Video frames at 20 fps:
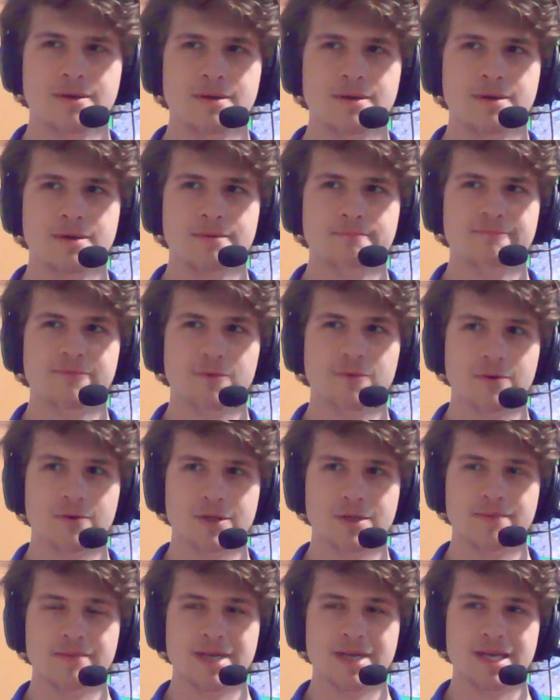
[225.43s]
for
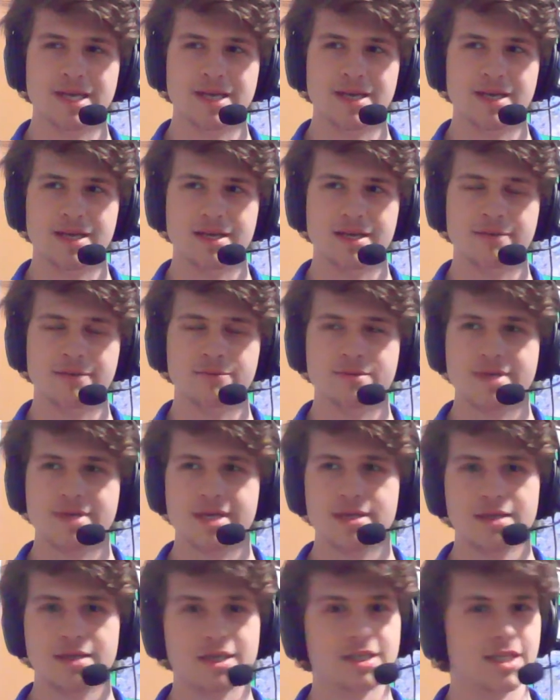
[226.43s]
them in sites
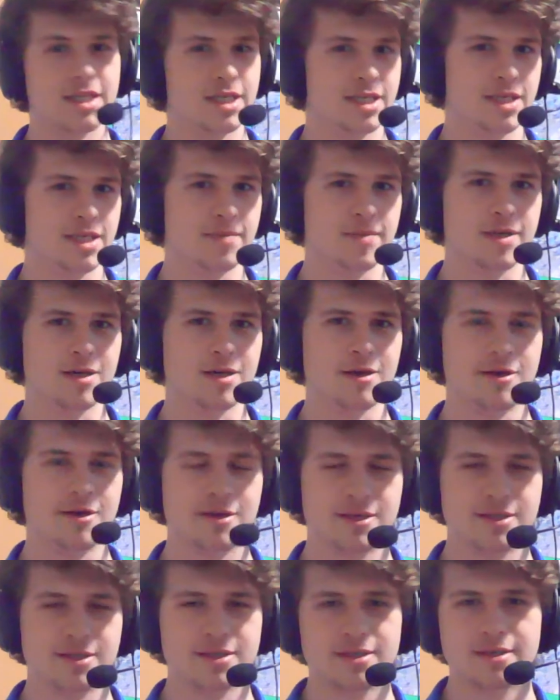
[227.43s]
like D&D
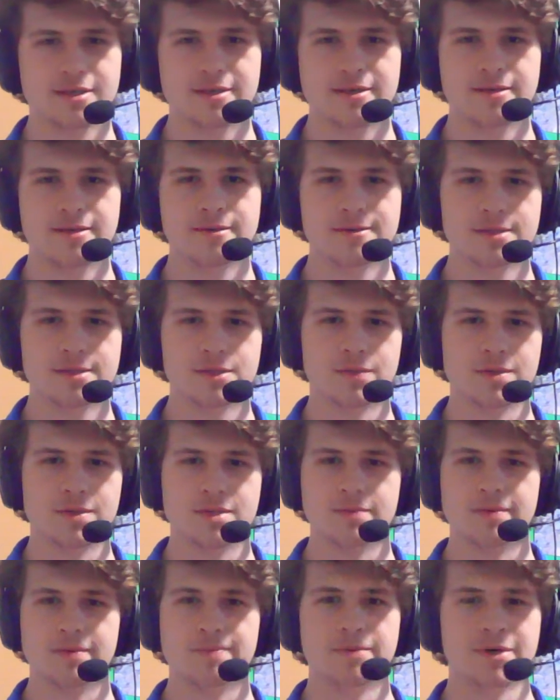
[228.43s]
Beyond. The ones that
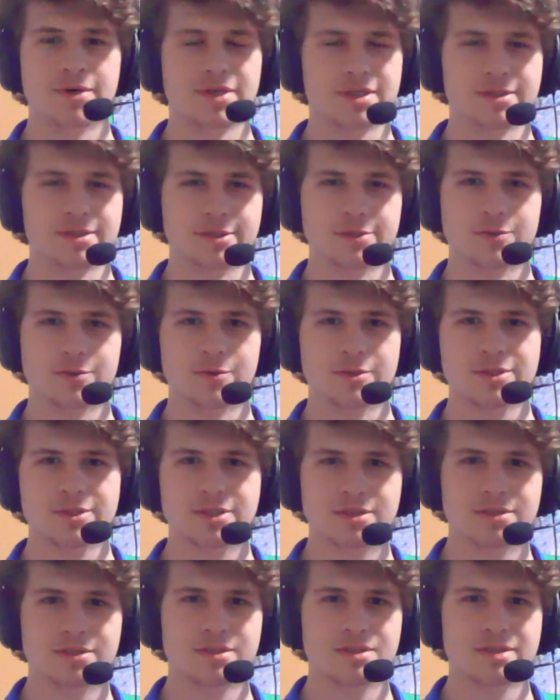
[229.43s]
we put in the
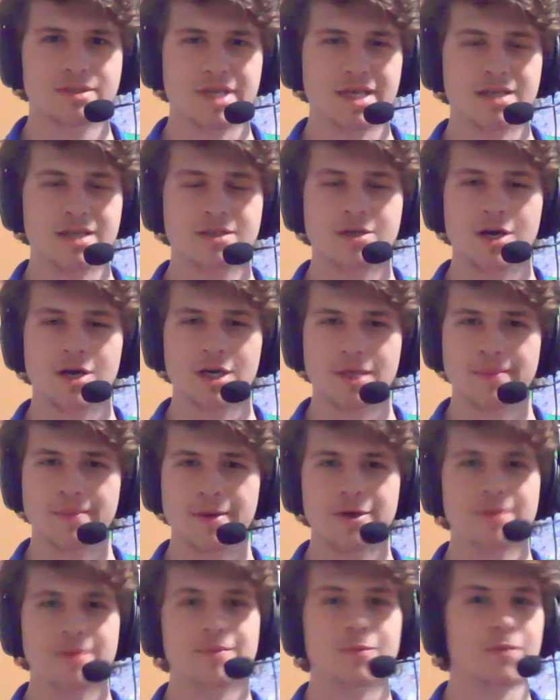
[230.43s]
sources, they talk about
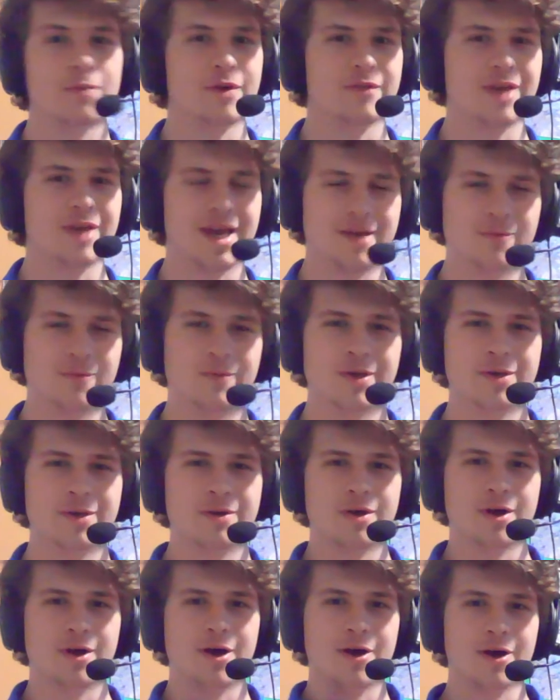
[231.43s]
it, but again, we
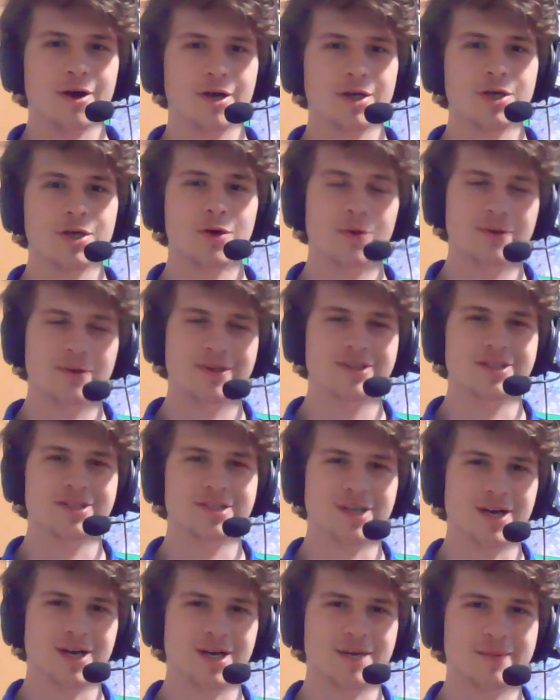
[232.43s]
are going to
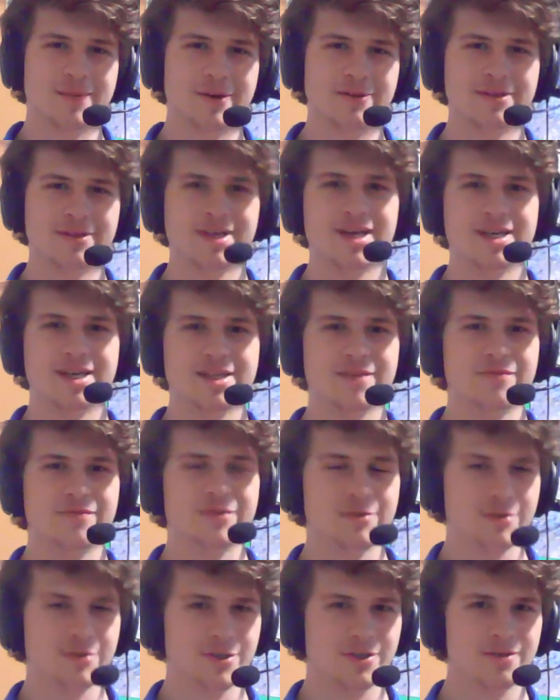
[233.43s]
talk about that in the
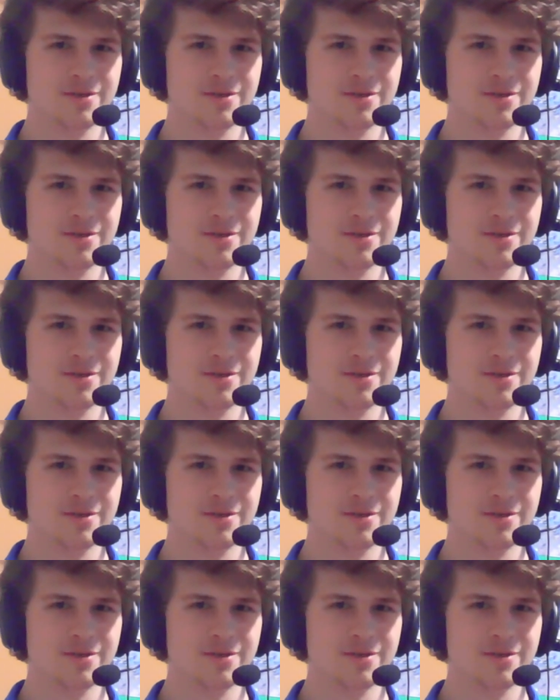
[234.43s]
future.